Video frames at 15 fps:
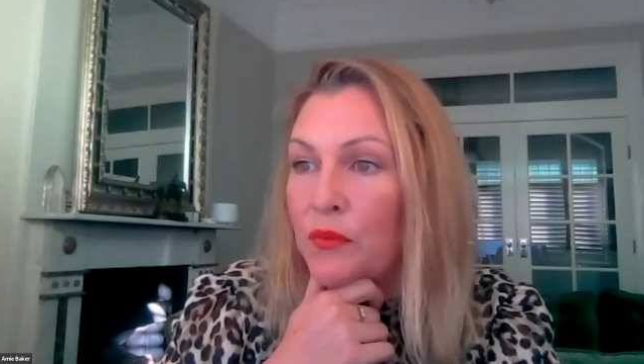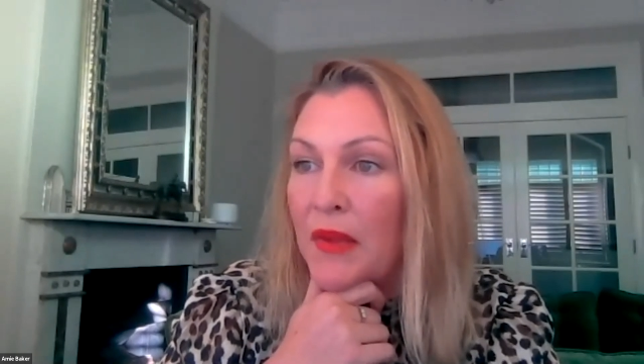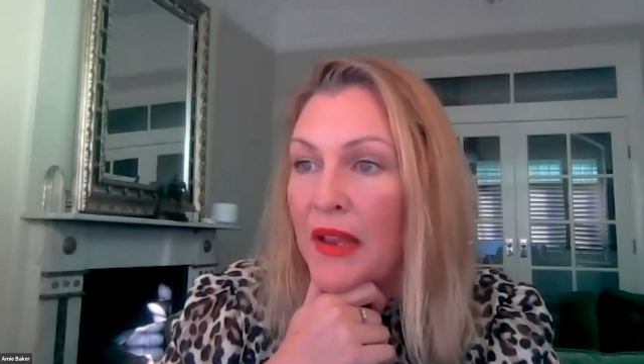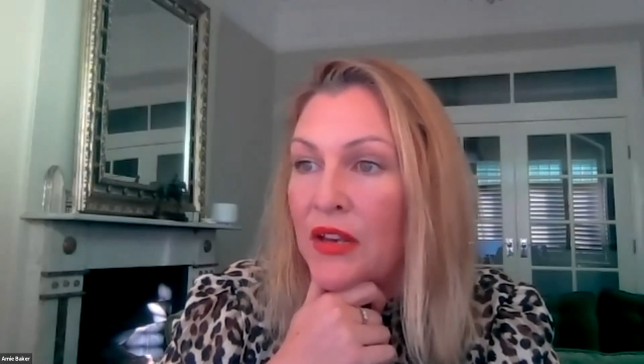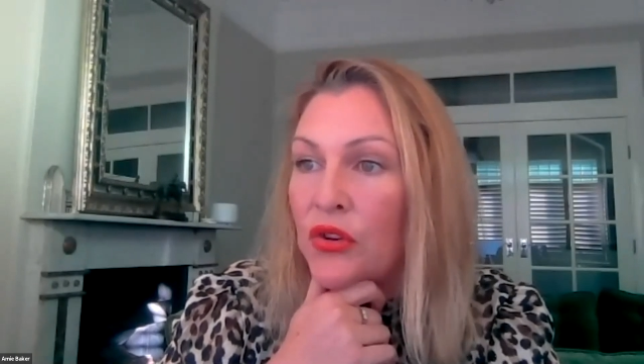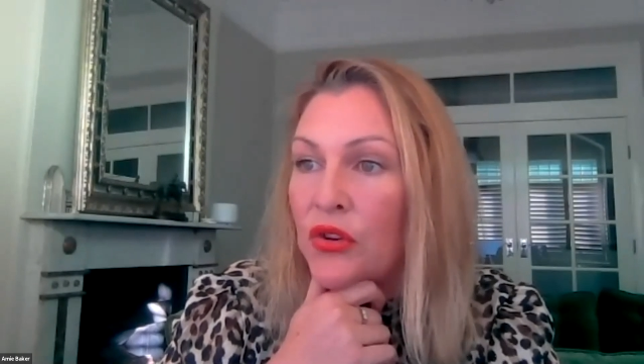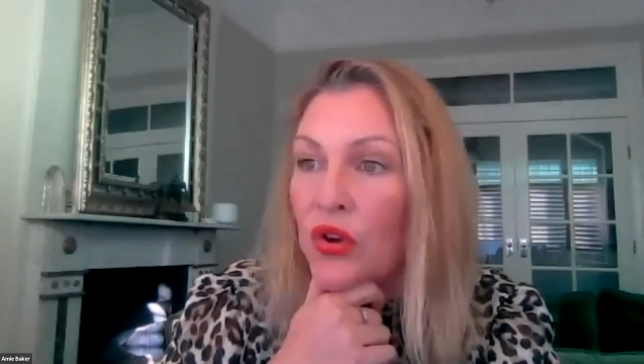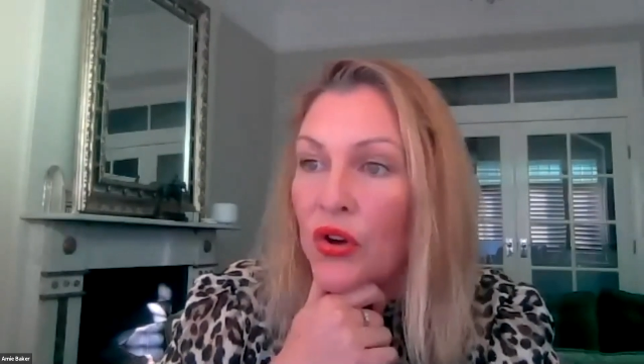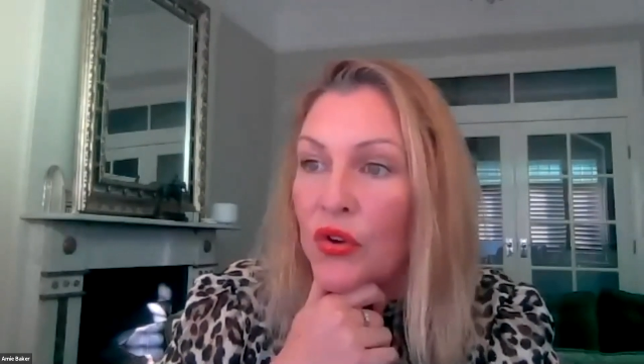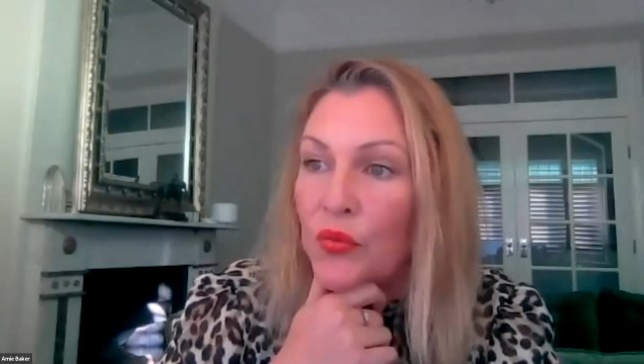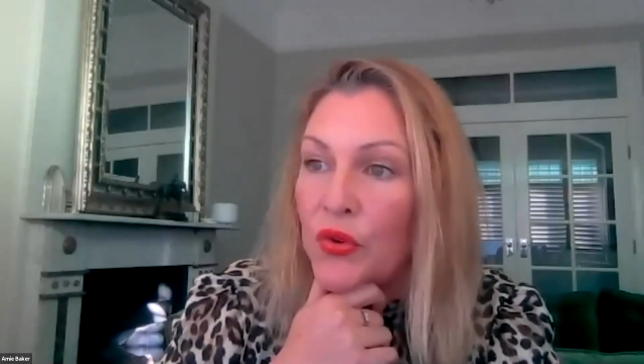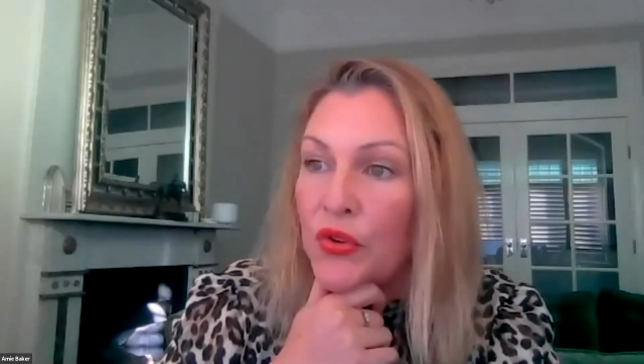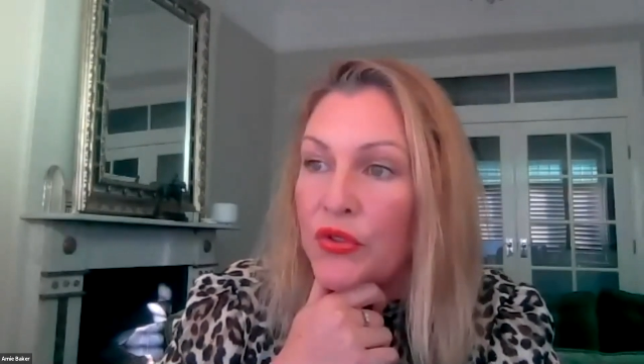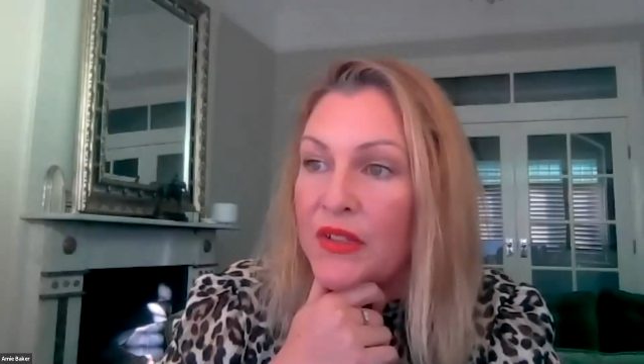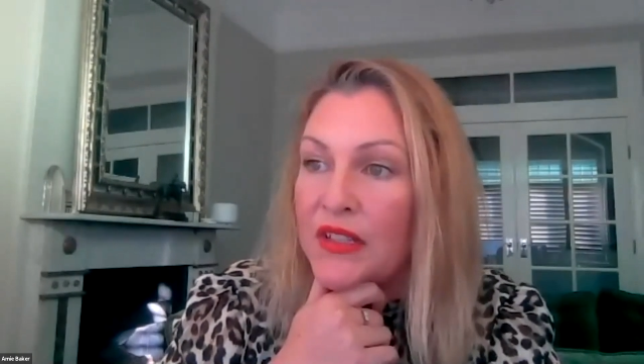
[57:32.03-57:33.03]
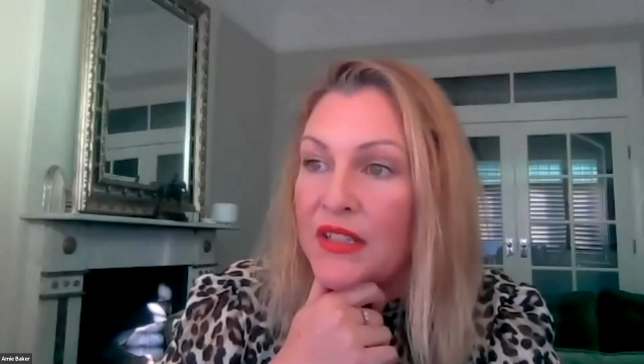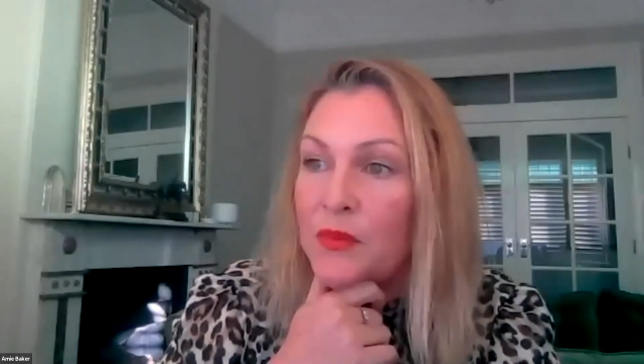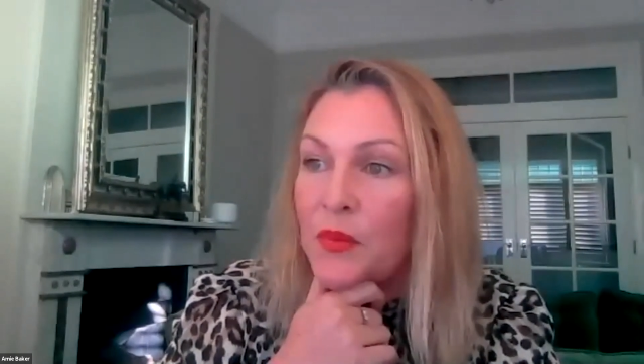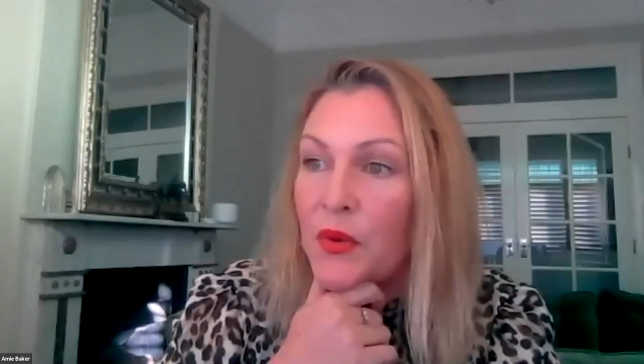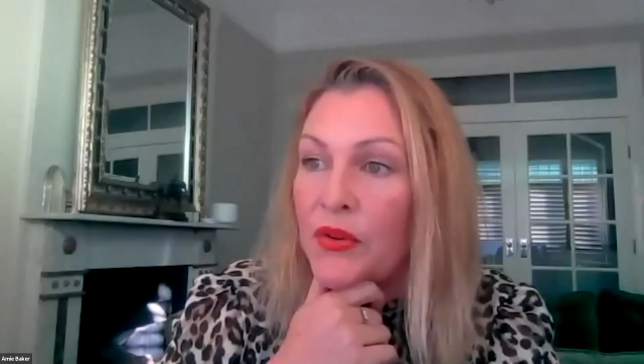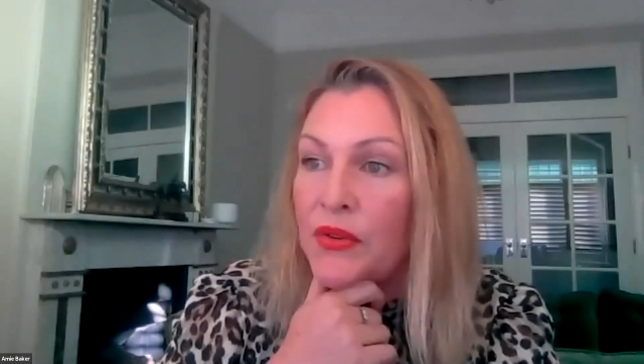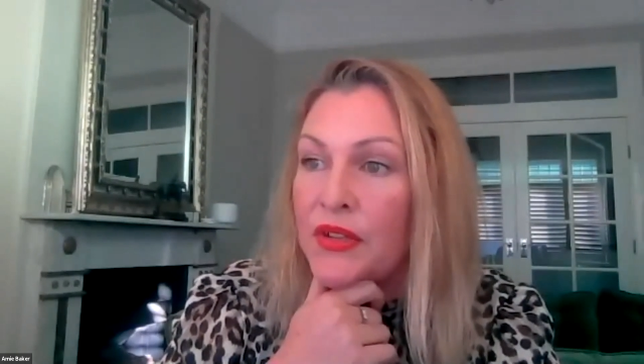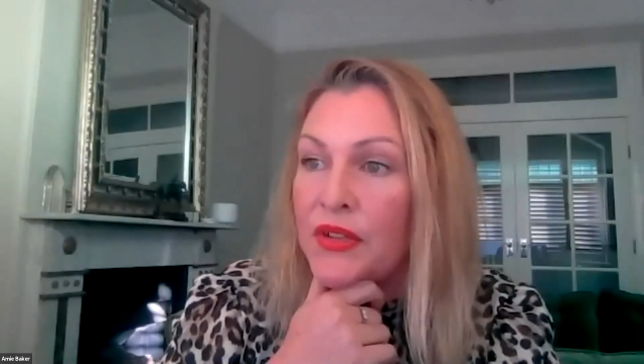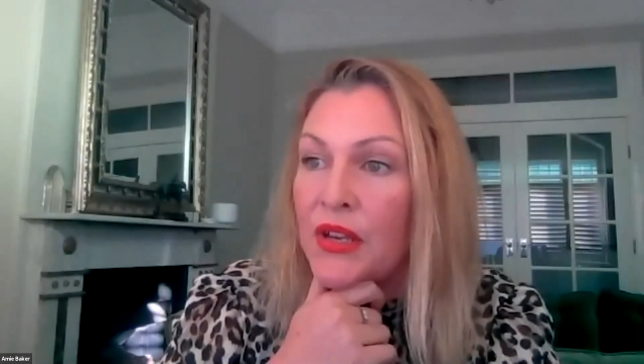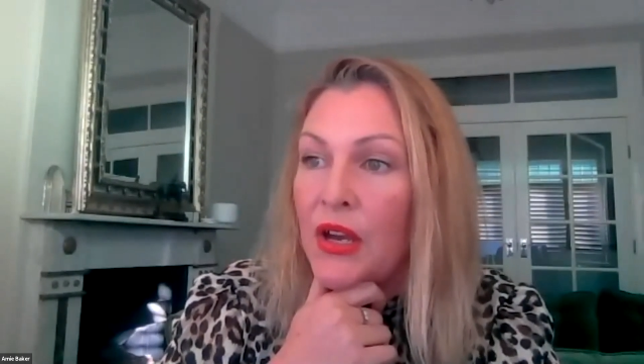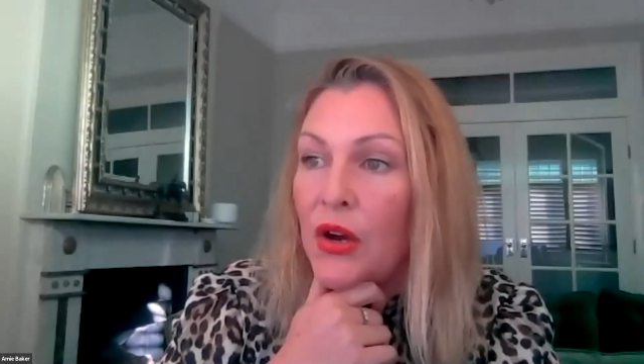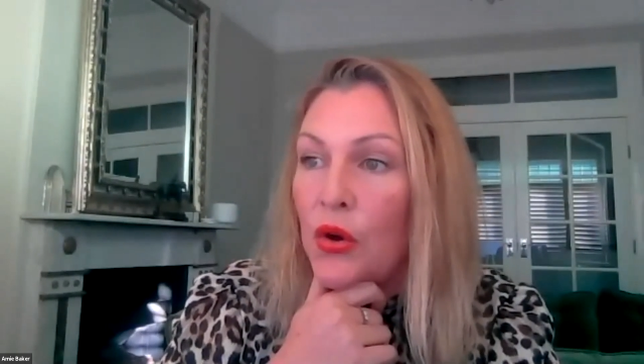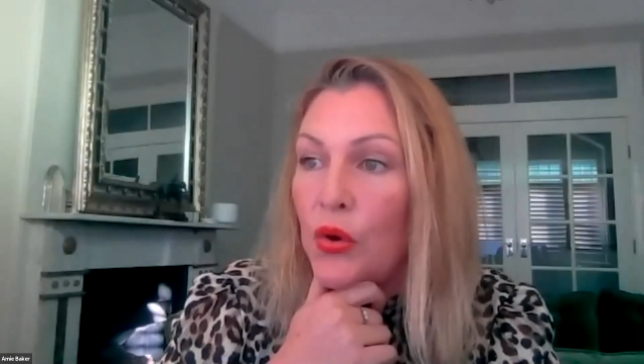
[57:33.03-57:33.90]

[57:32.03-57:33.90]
may not want to expose